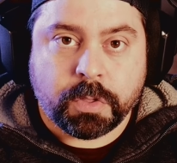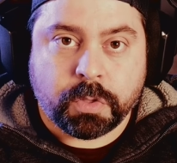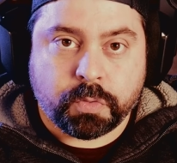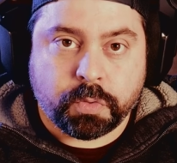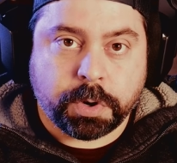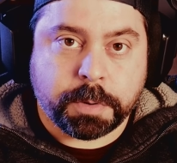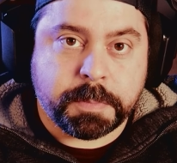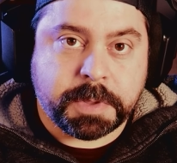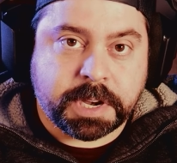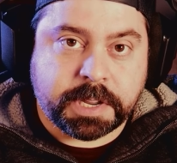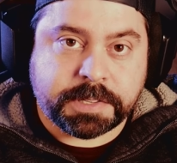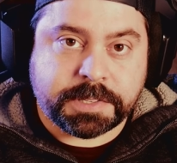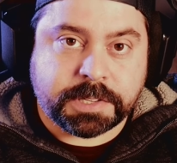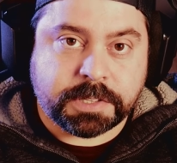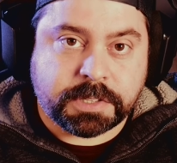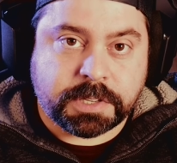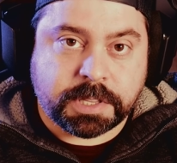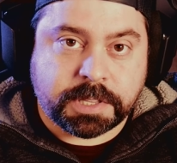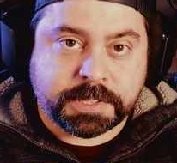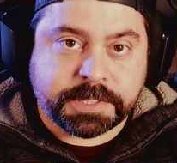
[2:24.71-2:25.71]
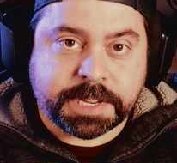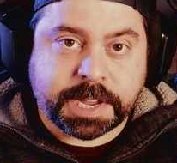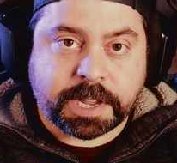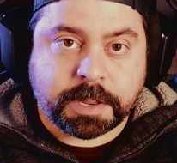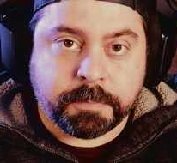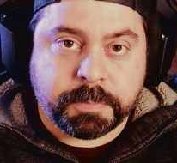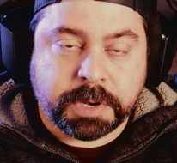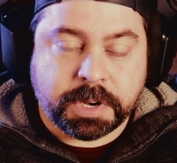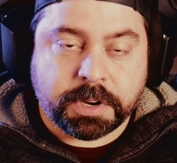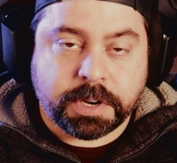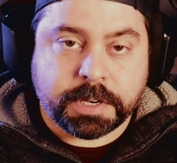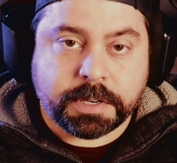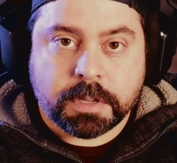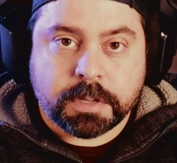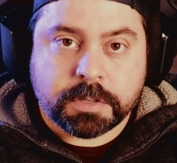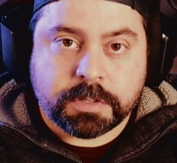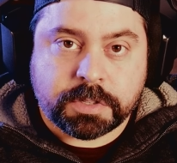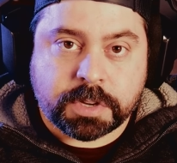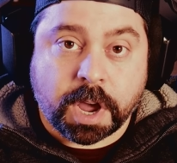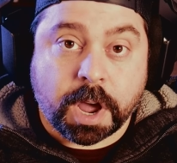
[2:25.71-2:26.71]
3 minutes into the second period,
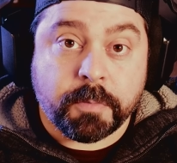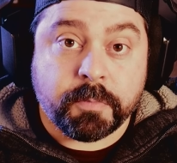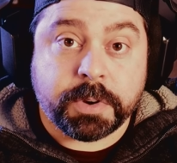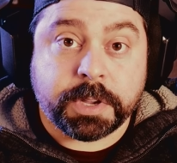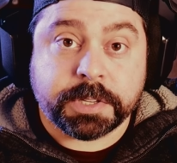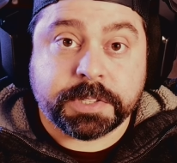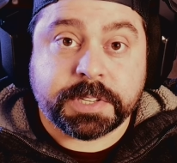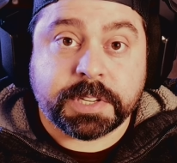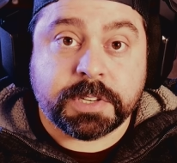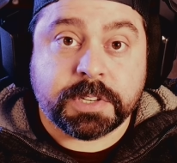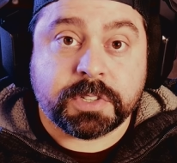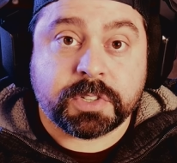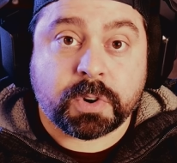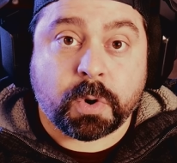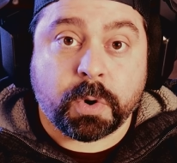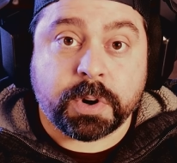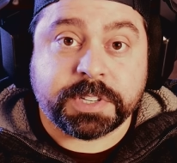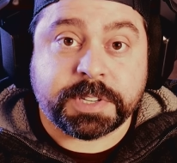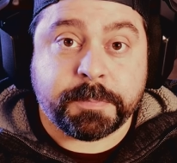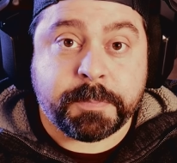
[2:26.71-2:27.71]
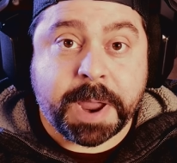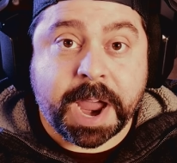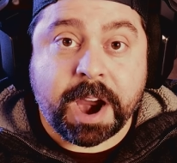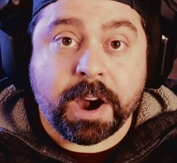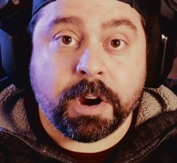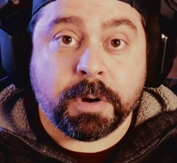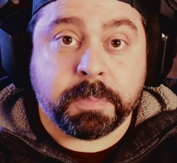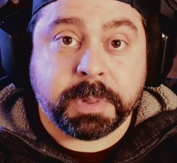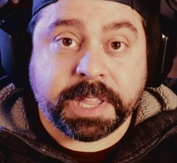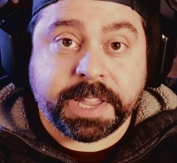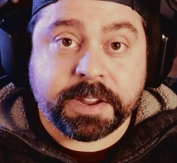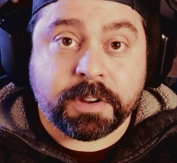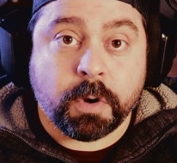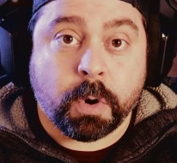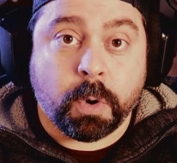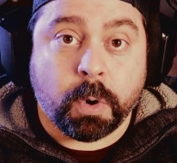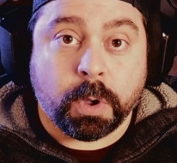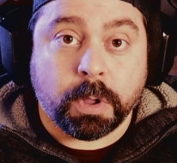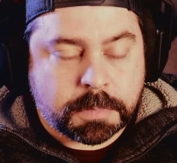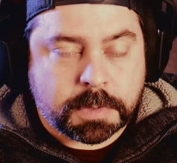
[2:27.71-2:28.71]
Tom Wilson scores a power play
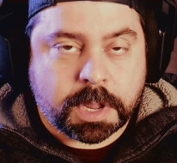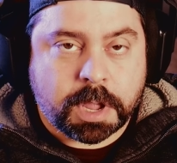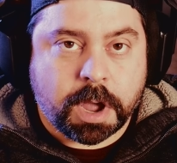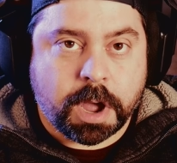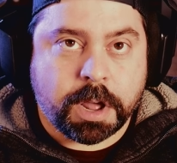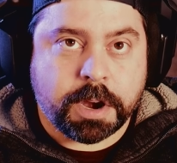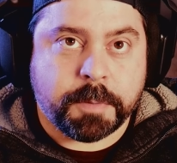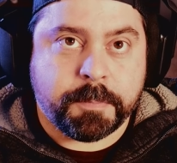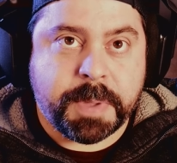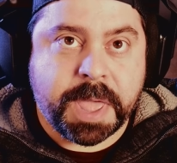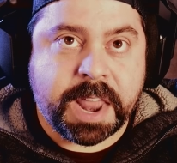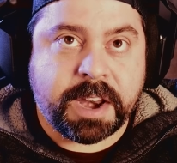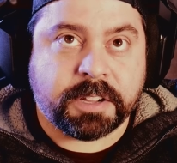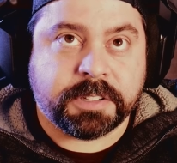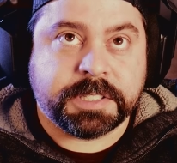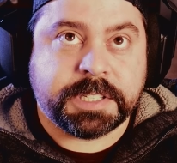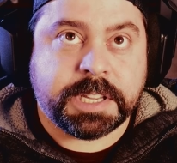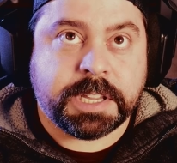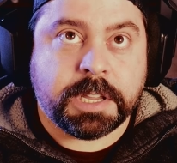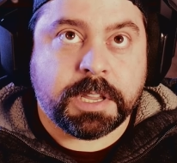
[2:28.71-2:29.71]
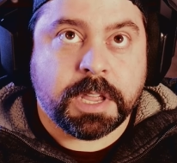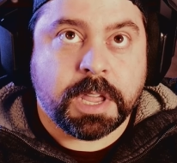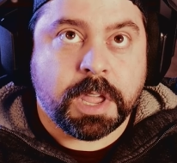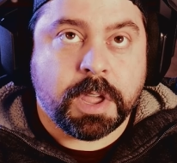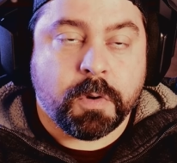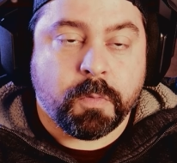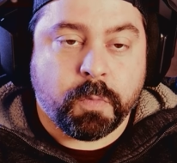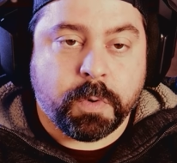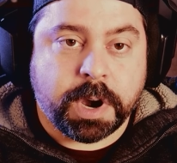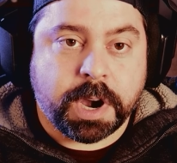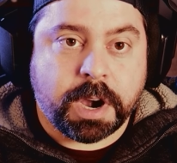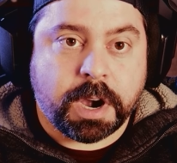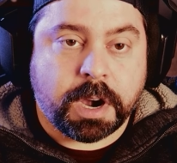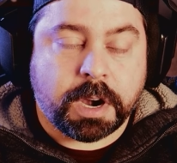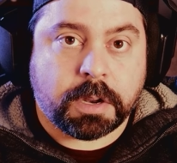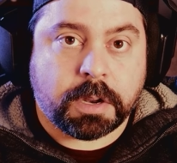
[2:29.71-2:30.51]
goal on a penalty where